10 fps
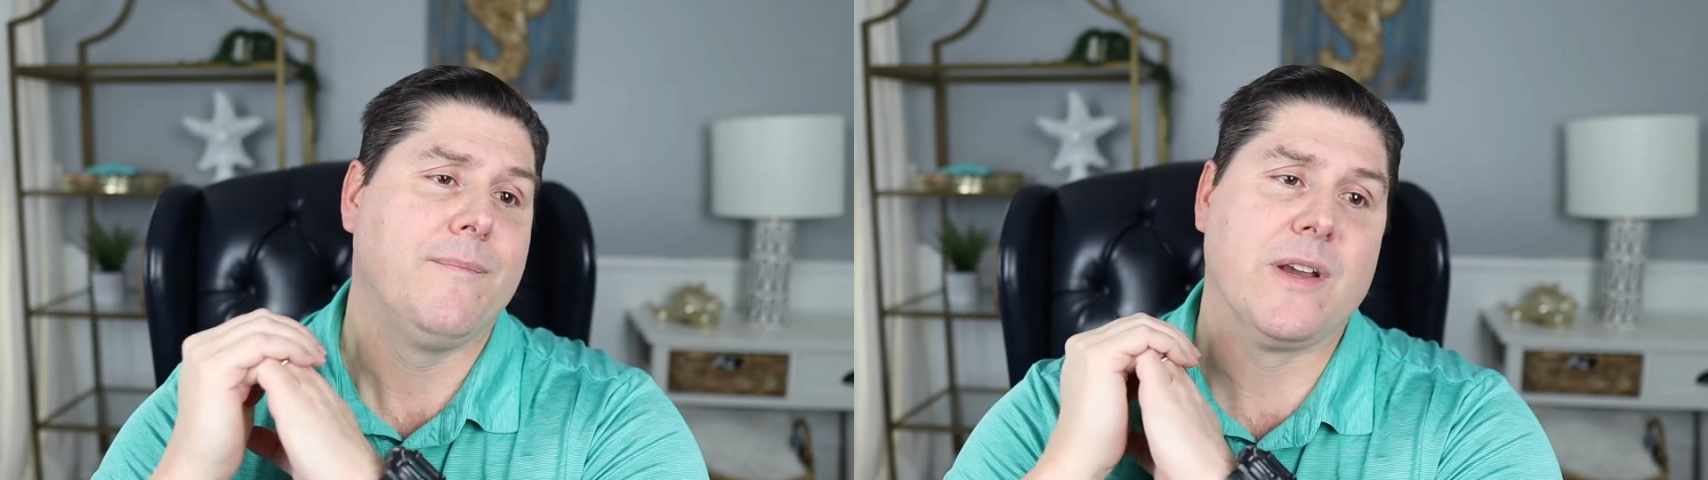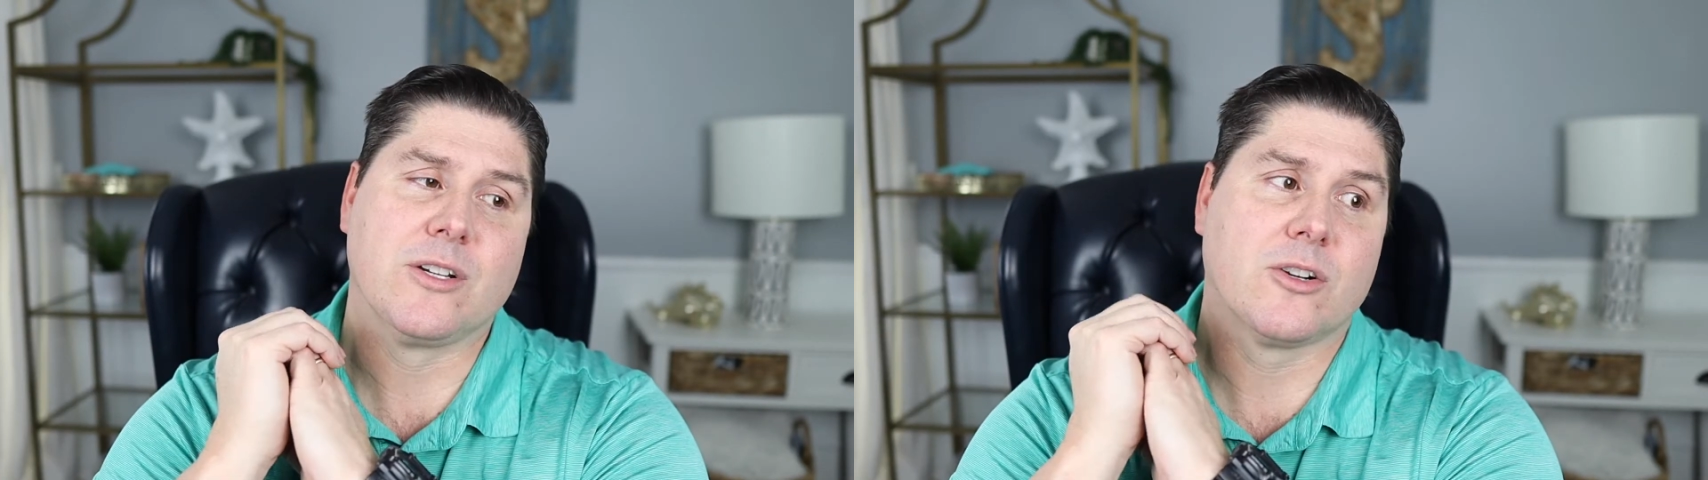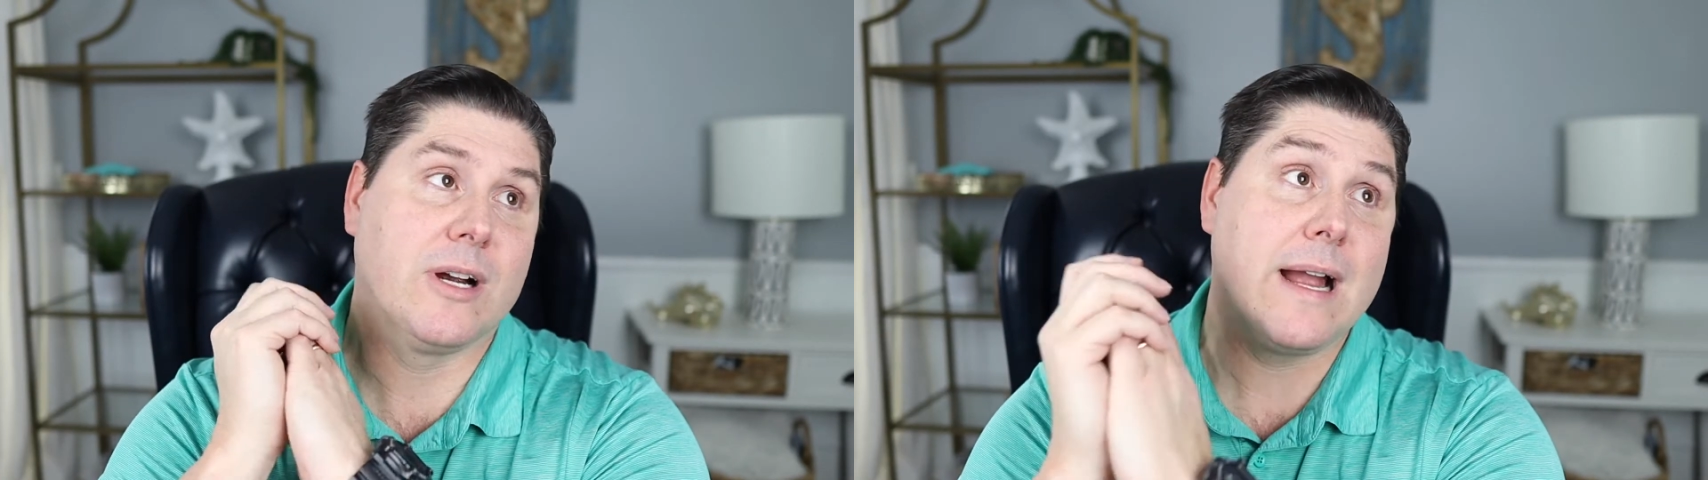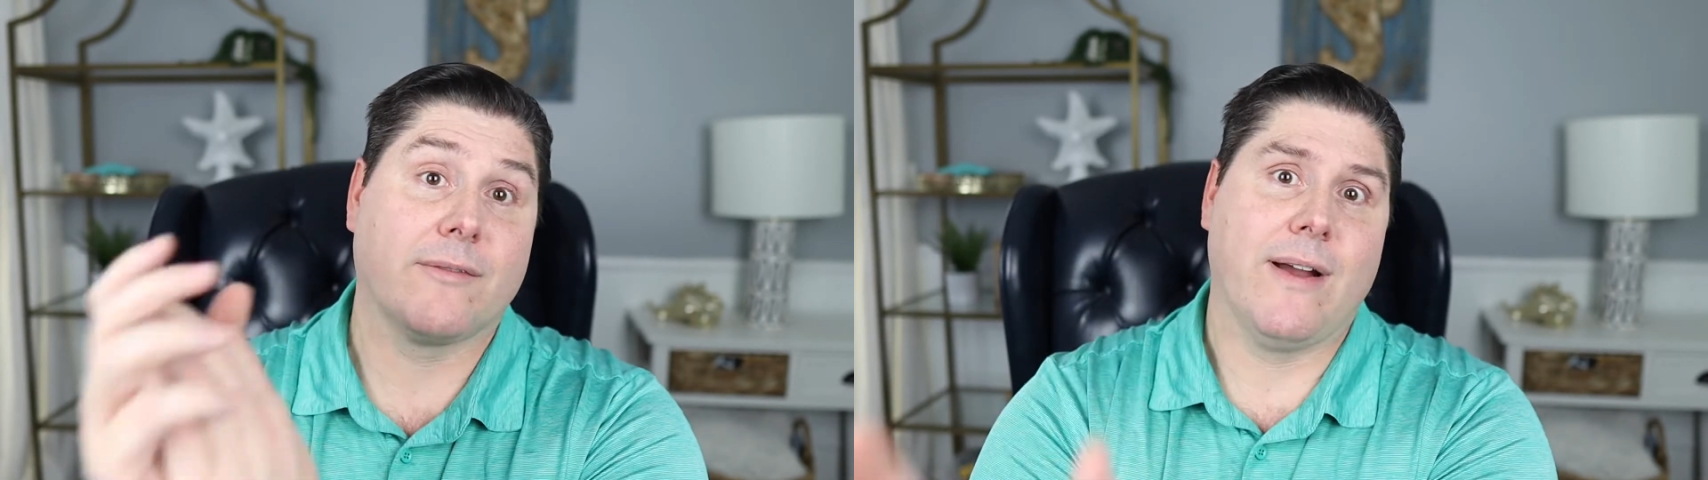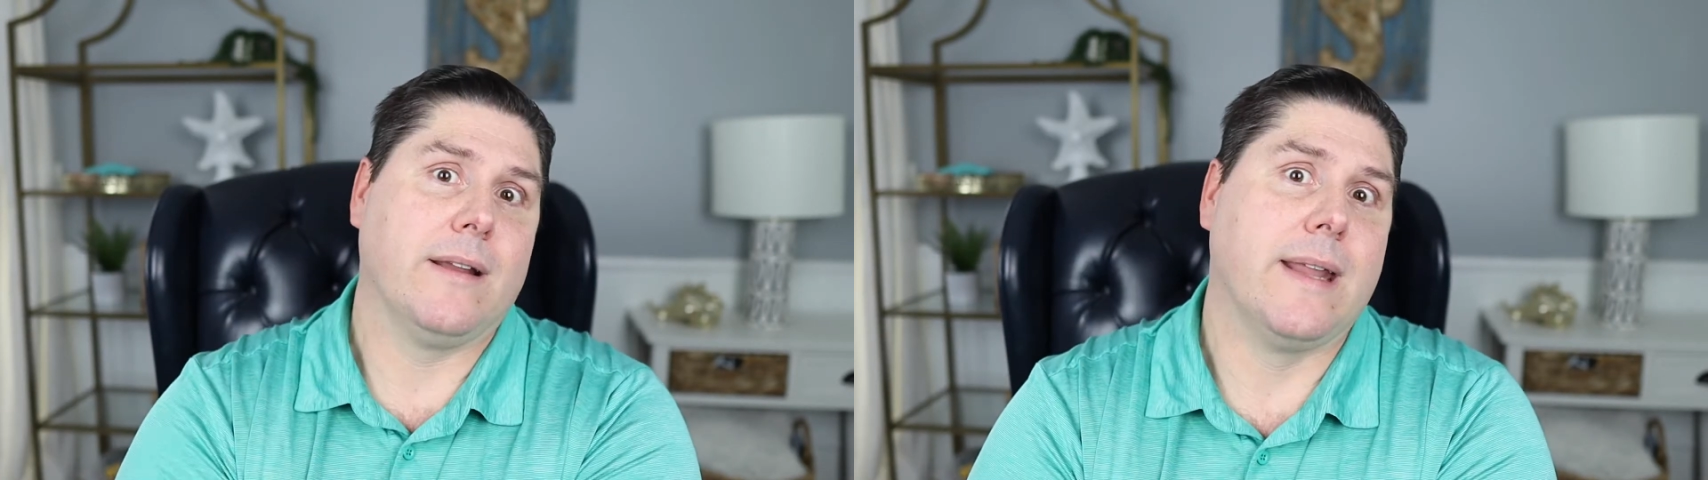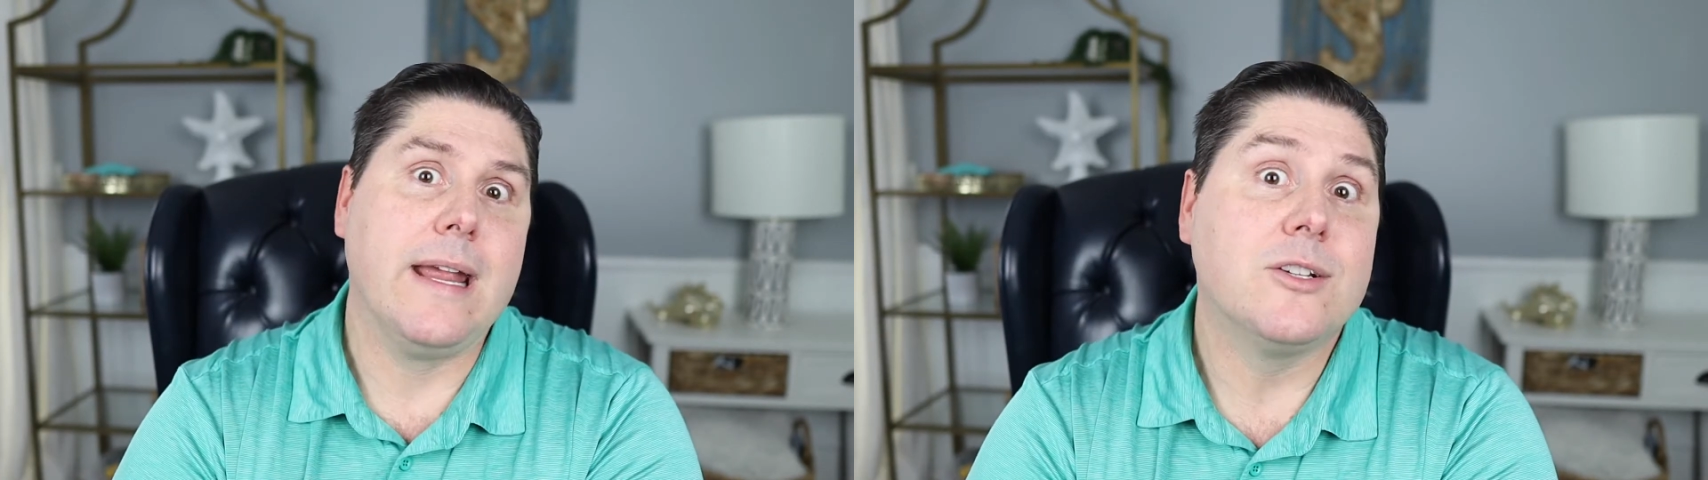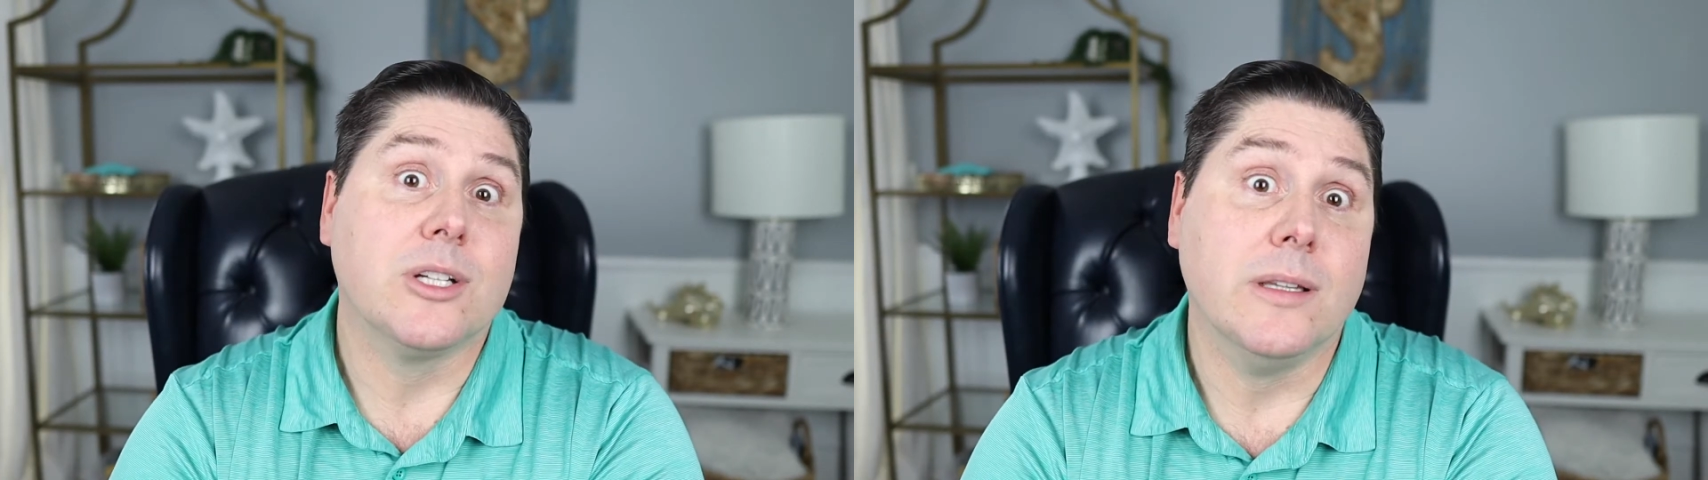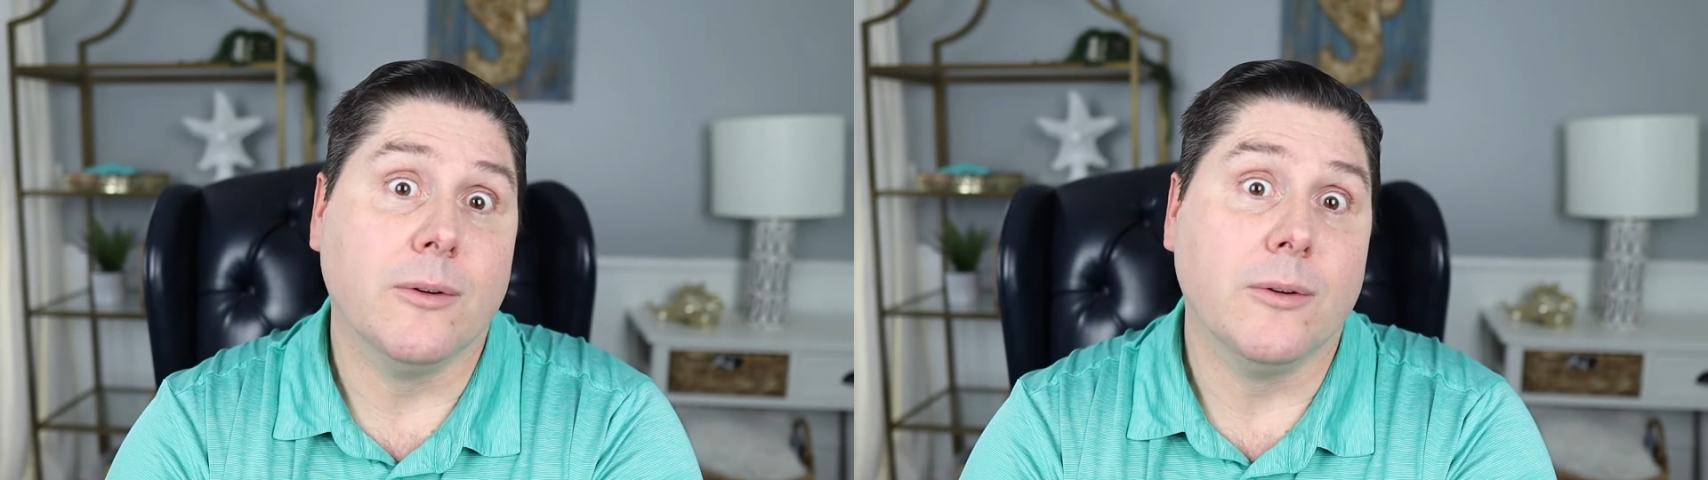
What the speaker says: there's a cracked foundation